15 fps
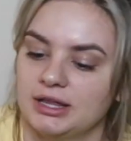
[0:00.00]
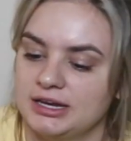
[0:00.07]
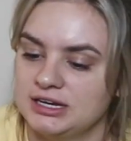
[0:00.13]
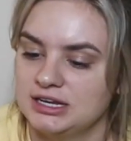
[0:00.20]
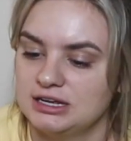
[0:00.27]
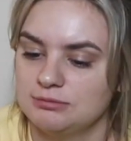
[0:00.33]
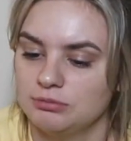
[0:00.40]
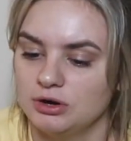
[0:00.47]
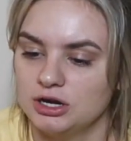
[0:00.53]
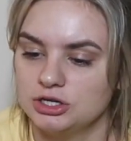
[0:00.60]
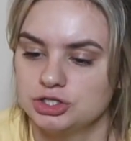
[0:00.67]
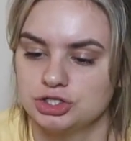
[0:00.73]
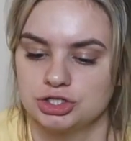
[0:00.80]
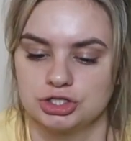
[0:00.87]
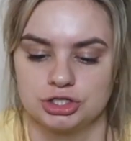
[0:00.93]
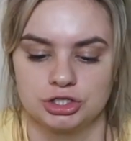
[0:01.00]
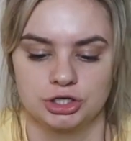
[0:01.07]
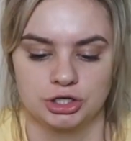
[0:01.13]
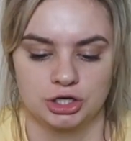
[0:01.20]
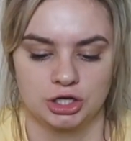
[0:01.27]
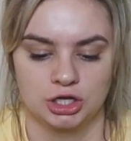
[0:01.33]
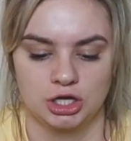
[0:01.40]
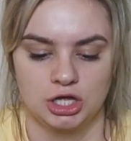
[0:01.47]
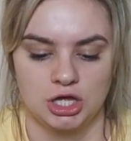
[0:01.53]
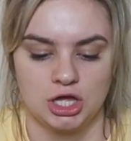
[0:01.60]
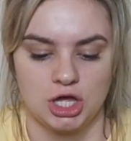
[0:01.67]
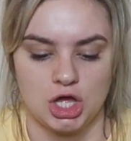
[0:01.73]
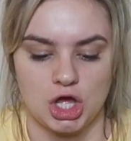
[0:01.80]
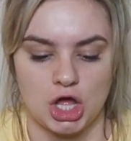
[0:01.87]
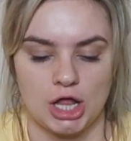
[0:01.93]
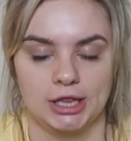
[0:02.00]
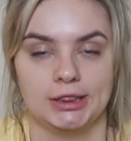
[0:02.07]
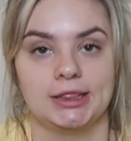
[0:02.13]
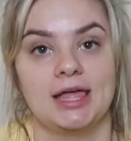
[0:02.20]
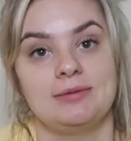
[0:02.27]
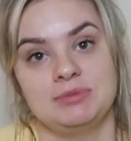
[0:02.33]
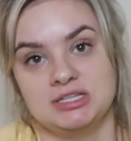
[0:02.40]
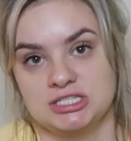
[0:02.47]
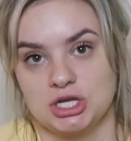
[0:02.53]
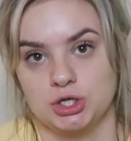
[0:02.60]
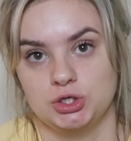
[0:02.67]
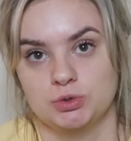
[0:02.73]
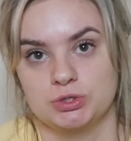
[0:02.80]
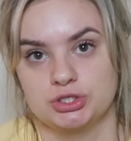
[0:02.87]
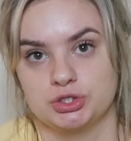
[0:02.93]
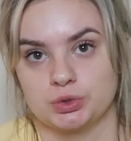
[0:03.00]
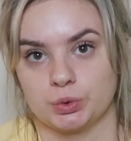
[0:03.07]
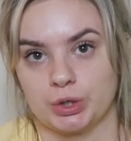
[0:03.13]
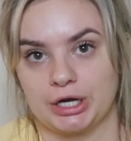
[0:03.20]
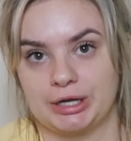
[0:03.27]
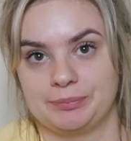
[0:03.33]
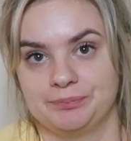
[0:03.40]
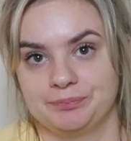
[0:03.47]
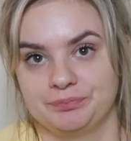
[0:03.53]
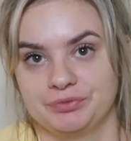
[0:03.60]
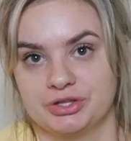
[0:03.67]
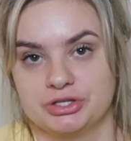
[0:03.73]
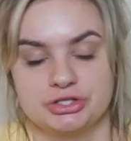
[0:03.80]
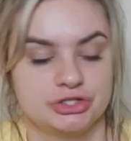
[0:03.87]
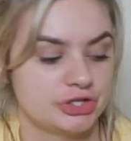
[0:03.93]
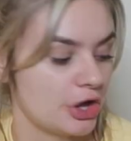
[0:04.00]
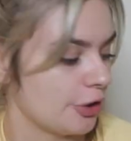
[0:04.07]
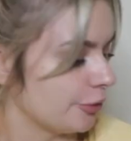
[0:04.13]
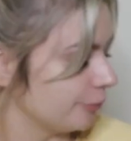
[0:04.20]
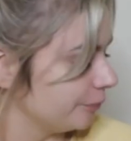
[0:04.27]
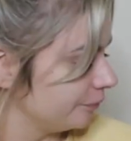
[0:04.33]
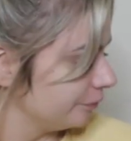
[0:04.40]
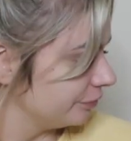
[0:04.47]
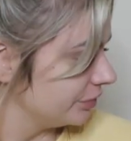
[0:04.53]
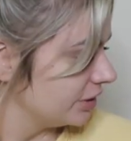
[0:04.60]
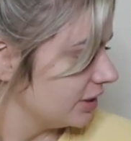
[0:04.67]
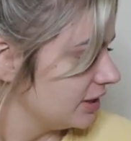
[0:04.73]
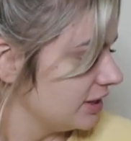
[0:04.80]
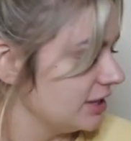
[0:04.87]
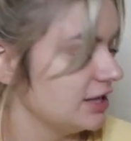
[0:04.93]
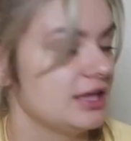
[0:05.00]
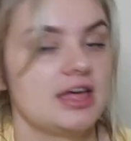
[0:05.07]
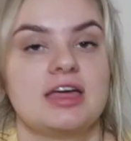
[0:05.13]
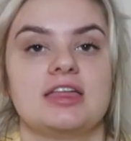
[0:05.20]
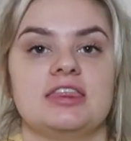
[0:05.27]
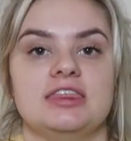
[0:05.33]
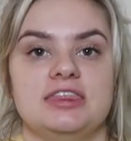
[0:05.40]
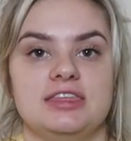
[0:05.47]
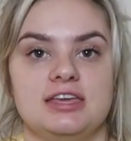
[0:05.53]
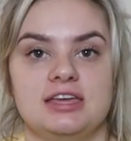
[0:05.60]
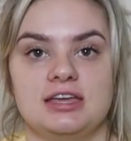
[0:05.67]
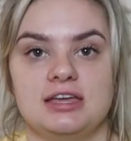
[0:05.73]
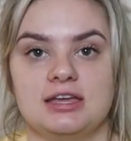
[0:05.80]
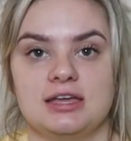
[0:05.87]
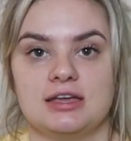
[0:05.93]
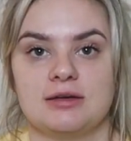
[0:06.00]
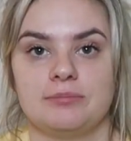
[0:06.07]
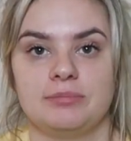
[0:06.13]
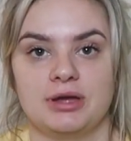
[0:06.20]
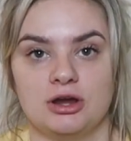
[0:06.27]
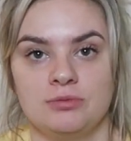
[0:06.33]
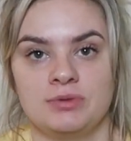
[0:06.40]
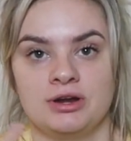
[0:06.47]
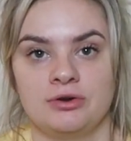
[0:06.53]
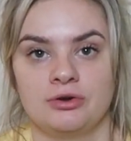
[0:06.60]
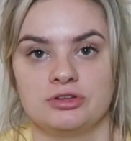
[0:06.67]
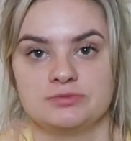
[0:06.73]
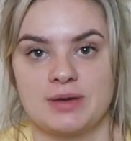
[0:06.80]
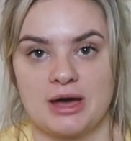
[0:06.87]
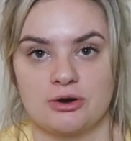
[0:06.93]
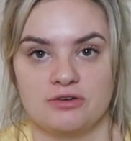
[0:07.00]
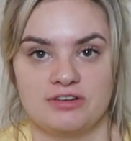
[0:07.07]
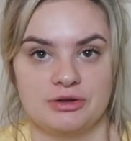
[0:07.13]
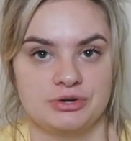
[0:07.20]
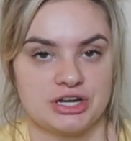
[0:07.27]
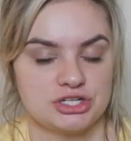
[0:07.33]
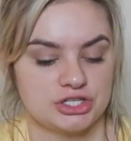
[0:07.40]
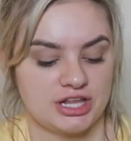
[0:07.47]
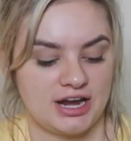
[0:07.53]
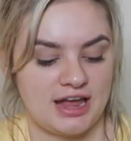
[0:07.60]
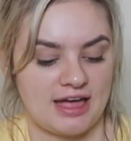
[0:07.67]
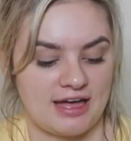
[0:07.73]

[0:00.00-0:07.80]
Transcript: blending brush. Let me tell you a story. So the Bare Minerals powder foundation that I